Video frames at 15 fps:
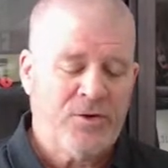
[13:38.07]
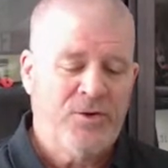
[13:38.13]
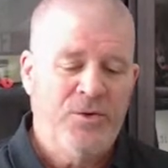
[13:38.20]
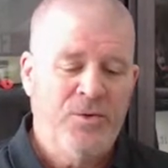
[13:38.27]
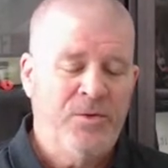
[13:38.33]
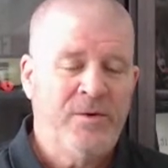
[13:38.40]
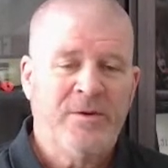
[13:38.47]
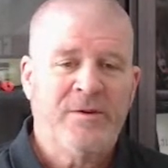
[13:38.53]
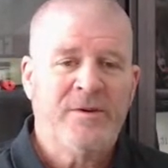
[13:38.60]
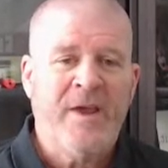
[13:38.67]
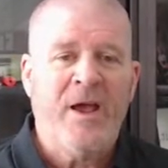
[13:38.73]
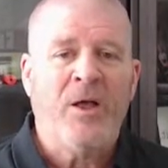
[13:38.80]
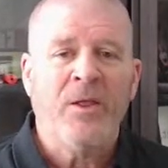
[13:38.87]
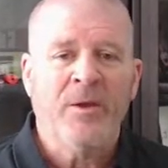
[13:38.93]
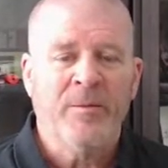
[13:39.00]
to
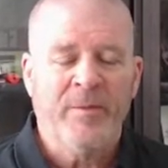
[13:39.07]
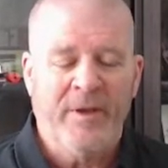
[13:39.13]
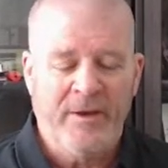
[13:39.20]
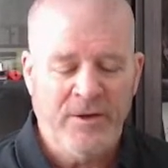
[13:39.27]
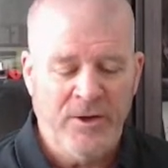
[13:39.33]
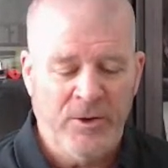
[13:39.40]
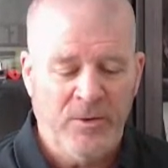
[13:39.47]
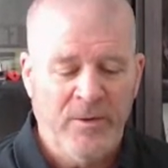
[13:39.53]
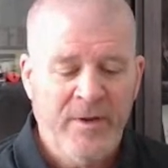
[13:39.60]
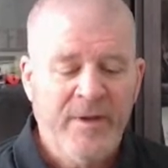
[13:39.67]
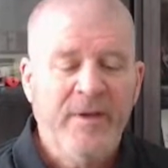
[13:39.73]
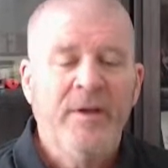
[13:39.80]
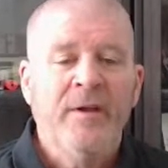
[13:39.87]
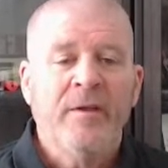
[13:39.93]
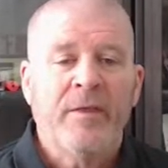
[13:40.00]
tell them that,
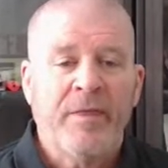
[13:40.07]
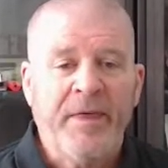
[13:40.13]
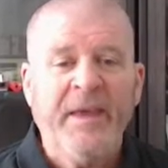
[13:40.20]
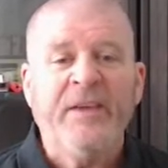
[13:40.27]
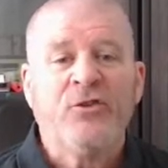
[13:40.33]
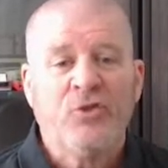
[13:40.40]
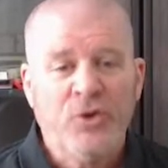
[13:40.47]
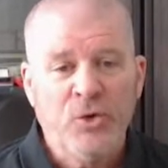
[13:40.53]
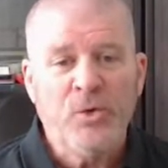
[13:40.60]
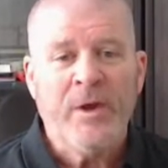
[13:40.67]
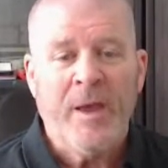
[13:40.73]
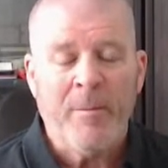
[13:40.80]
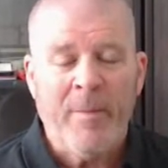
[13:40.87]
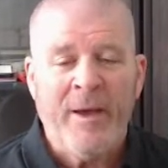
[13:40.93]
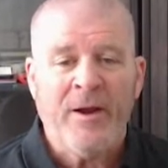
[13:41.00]
things do
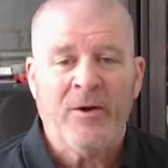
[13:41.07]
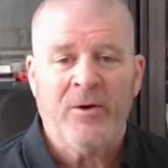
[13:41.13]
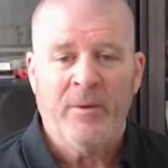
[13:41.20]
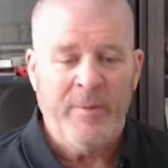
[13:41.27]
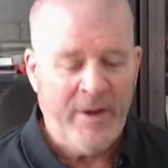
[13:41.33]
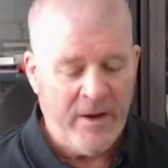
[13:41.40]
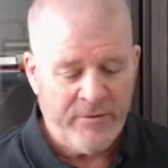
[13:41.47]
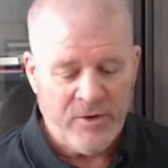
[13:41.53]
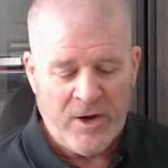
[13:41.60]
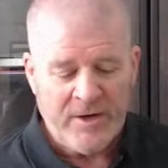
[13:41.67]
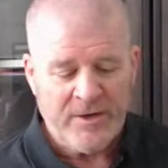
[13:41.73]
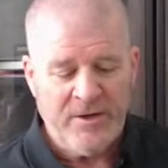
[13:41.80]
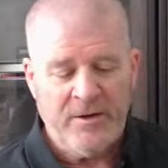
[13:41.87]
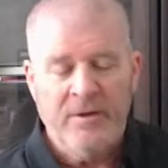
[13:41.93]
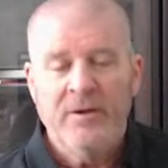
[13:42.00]
get better. I mean, I
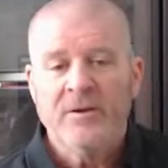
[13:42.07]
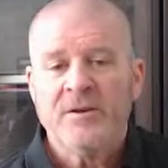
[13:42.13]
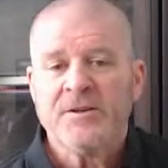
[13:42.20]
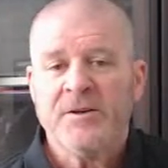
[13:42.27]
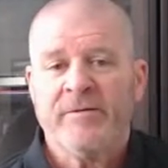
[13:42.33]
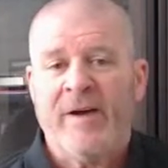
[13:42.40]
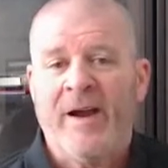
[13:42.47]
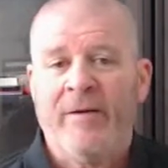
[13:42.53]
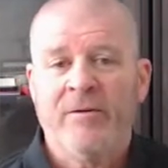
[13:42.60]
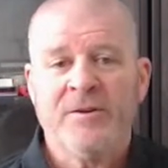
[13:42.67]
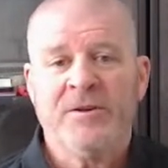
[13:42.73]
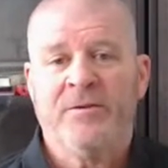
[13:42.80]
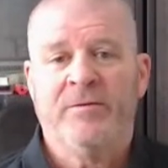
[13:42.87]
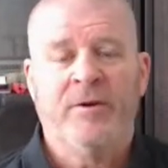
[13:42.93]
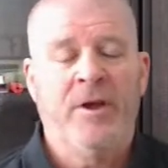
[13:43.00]
talked to
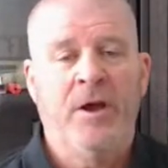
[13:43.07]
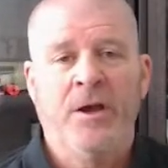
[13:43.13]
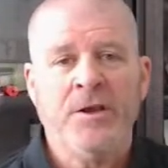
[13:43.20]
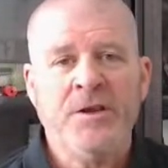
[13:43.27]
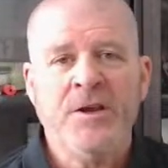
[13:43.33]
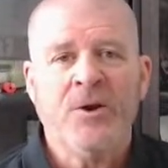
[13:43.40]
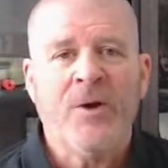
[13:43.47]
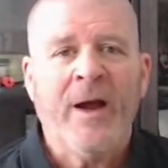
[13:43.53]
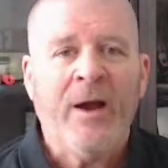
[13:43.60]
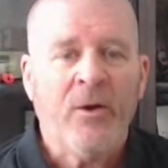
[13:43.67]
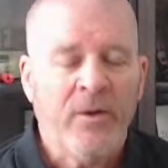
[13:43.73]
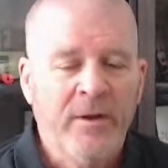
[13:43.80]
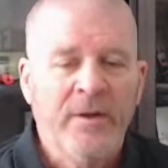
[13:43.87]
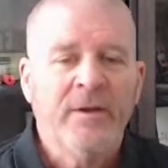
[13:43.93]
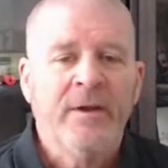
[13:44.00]
survivors of a year
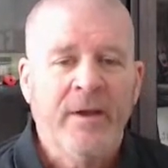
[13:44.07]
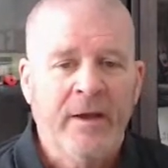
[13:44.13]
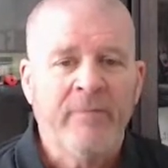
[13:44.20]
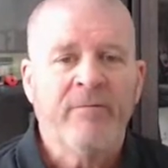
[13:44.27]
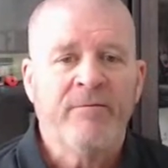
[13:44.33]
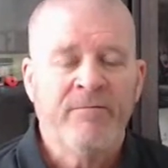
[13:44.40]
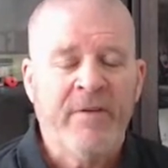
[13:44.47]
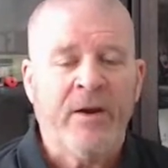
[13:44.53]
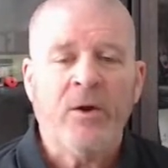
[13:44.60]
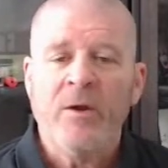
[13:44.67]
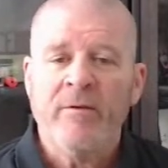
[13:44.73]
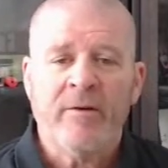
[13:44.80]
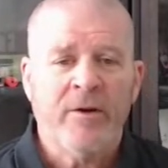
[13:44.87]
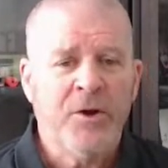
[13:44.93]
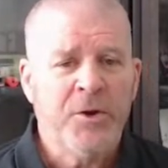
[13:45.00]
out and
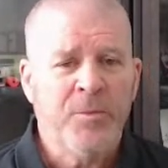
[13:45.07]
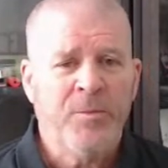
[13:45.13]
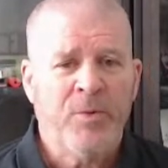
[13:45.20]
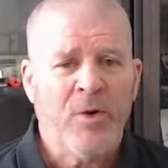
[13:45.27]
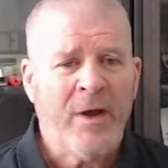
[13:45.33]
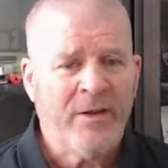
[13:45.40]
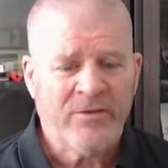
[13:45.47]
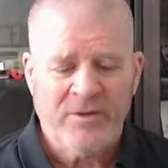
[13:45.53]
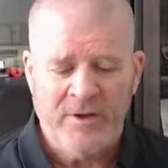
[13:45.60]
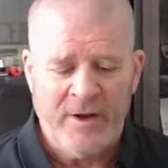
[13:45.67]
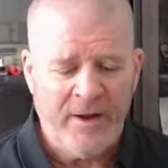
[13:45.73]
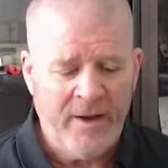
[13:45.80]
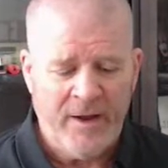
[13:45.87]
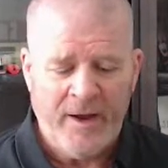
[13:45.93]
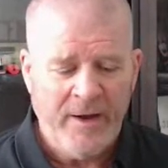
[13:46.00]
very, very depressed. And
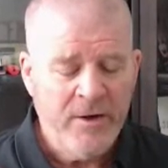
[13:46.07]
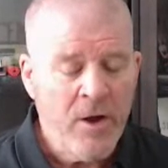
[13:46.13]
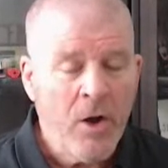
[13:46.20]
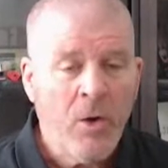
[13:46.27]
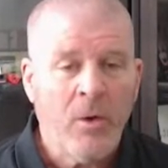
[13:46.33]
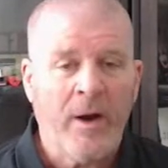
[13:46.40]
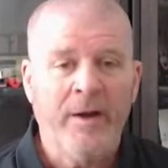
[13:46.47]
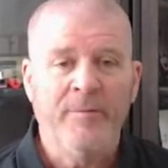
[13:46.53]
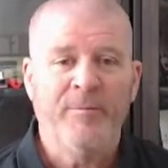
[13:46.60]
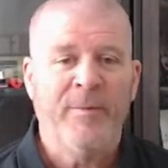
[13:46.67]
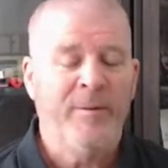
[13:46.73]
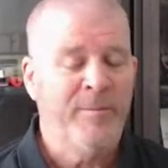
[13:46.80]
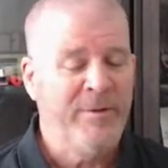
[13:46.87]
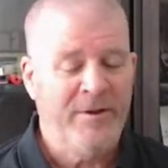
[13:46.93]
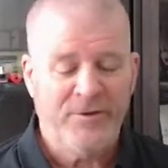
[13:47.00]
I know, I've
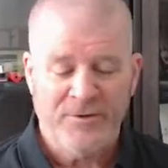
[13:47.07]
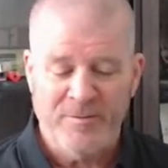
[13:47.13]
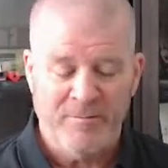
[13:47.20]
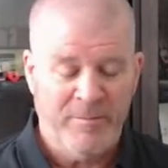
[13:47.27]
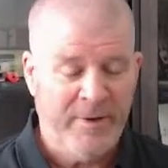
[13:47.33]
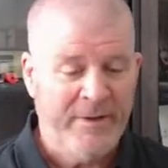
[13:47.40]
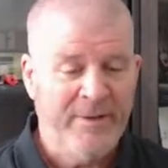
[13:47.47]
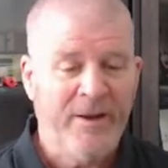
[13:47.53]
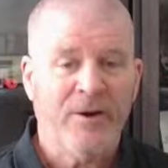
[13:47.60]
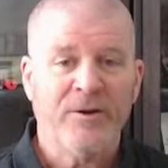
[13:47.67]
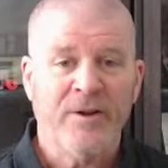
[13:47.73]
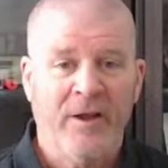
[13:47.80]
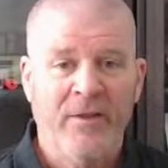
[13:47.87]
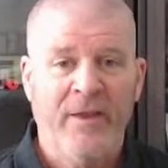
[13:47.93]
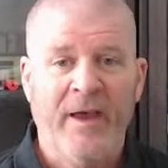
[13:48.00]
listened, been there,
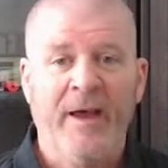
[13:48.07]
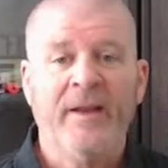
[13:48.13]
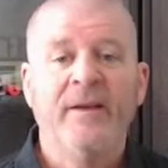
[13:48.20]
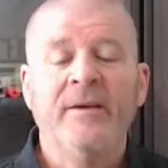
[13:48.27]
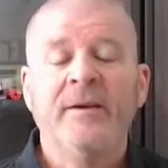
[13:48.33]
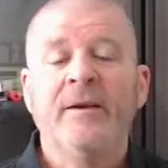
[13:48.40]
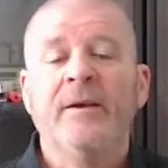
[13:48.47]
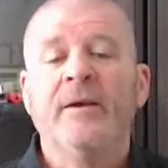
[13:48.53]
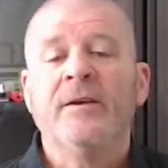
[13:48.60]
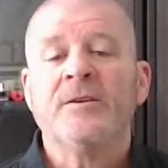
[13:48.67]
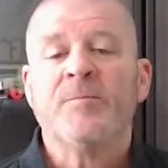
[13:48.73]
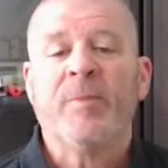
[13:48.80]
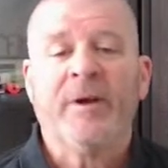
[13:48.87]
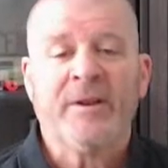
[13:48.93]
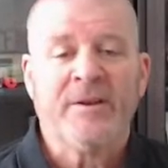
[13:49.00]
done that.
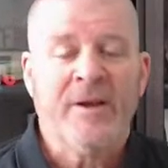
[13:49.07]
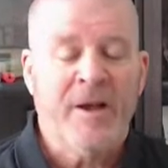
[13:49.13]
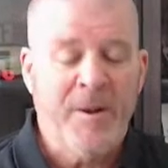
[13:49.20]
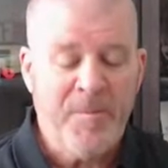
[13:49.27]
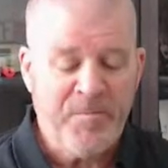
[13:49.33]
But